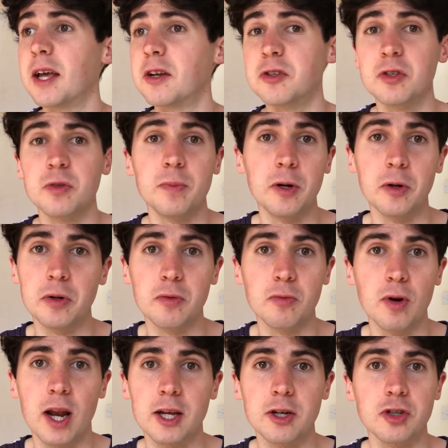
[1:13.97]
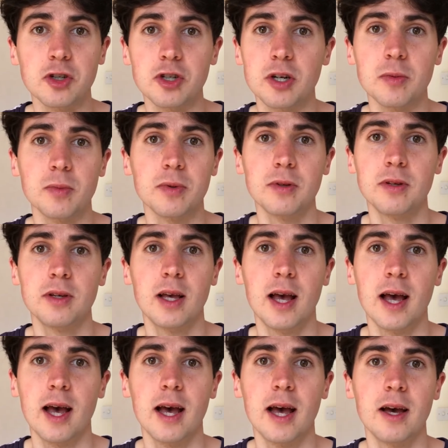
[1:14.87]
just building relationship
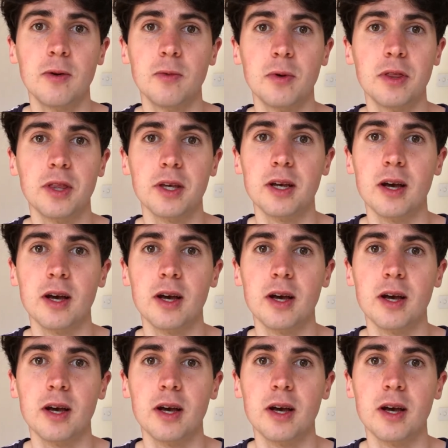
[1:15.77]
with the